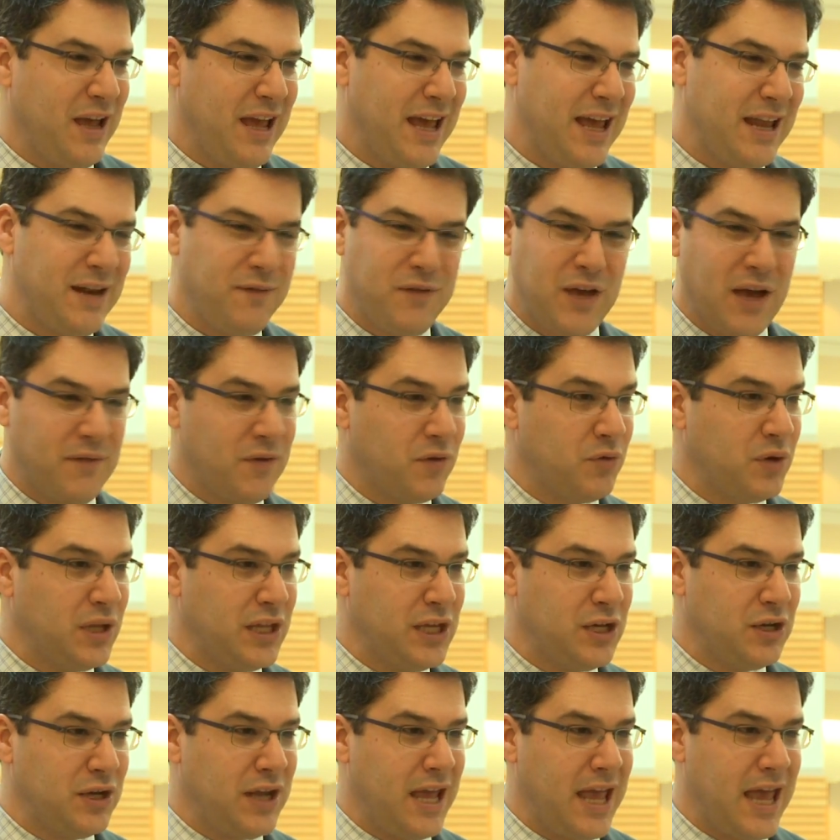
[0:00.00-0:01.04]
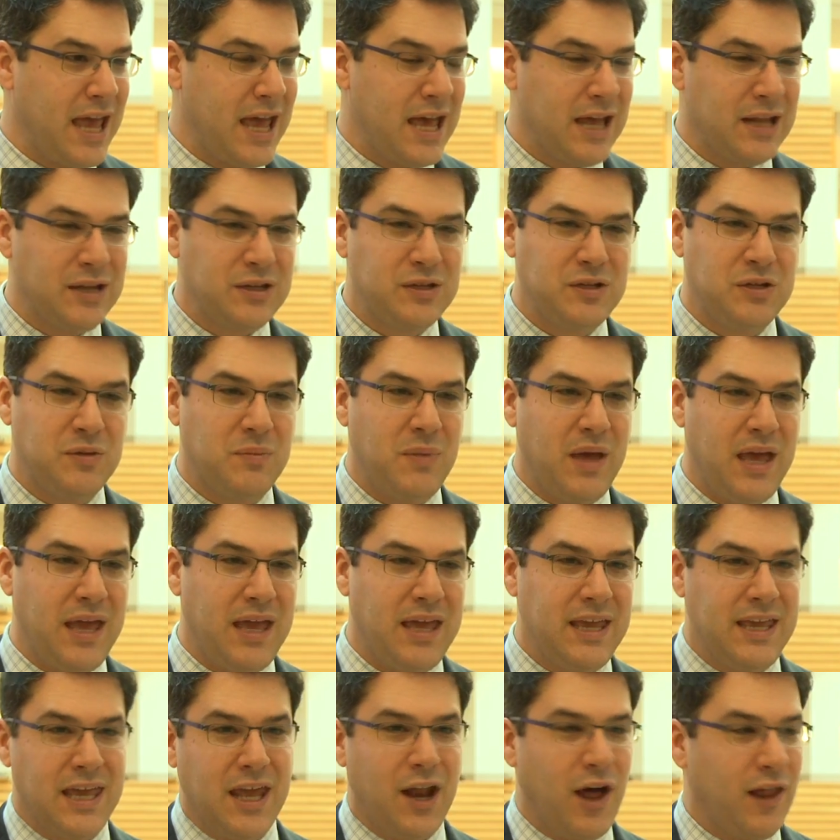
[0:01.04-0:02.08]
and if you have a really good hand, you
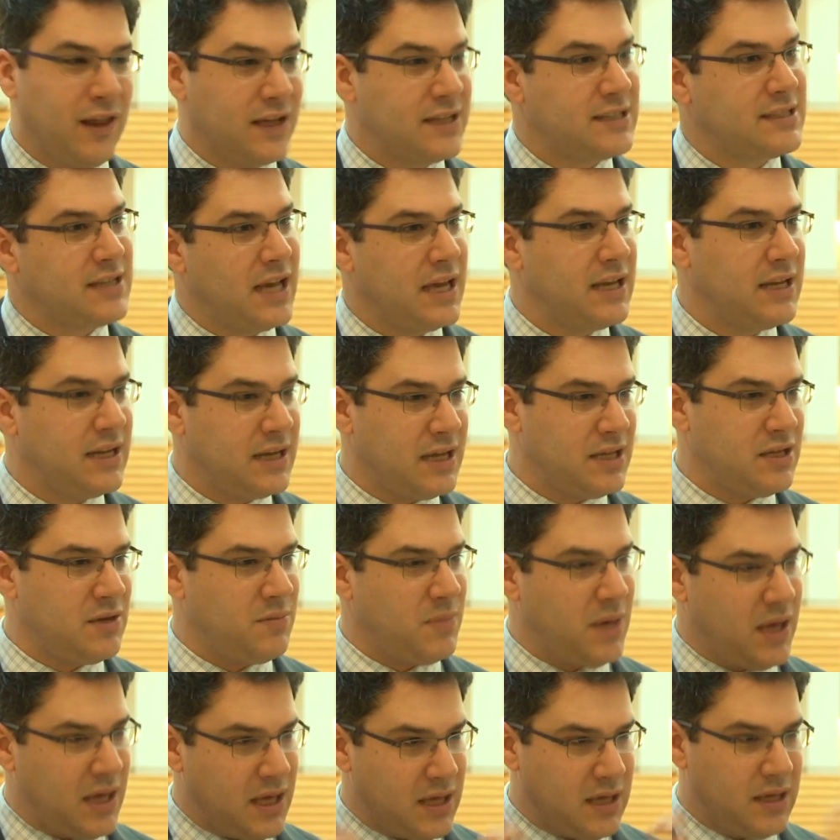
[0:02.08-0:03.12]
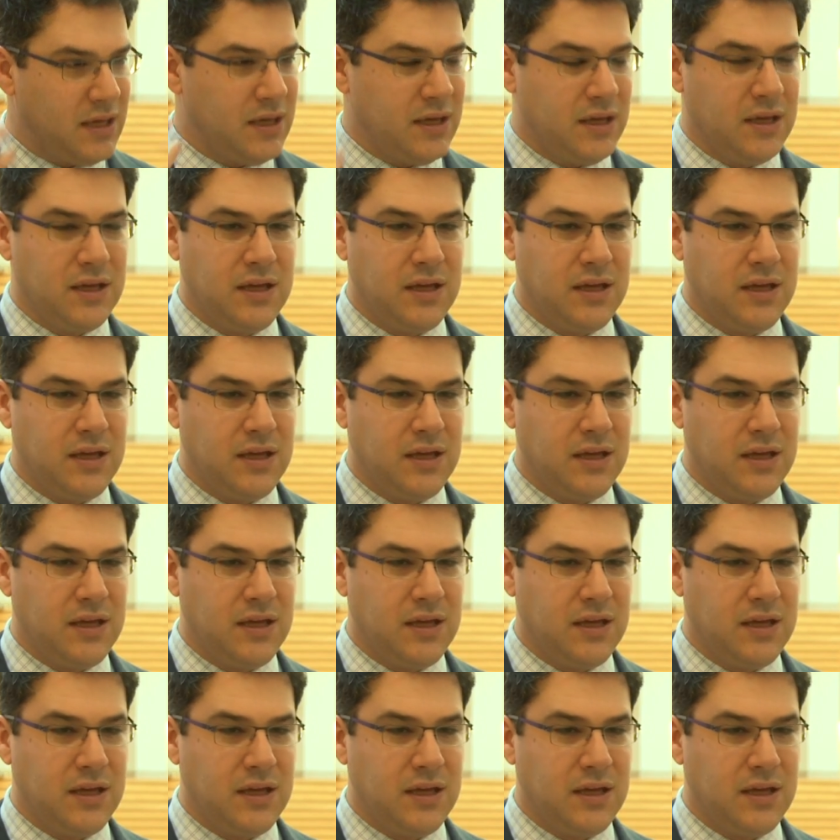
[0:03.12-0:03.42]
may get all excited, and you may